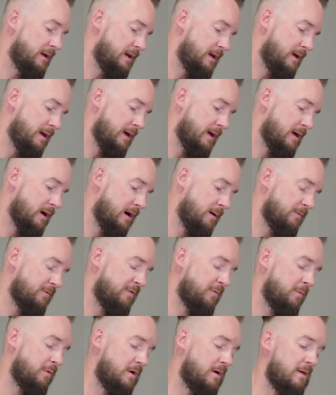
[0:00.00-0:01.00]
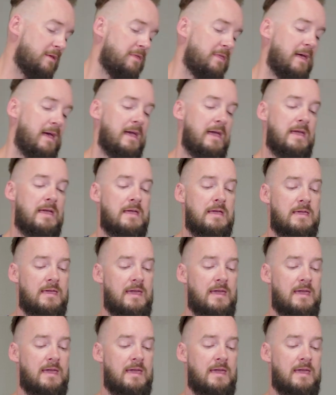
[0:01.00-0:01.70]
It comes with a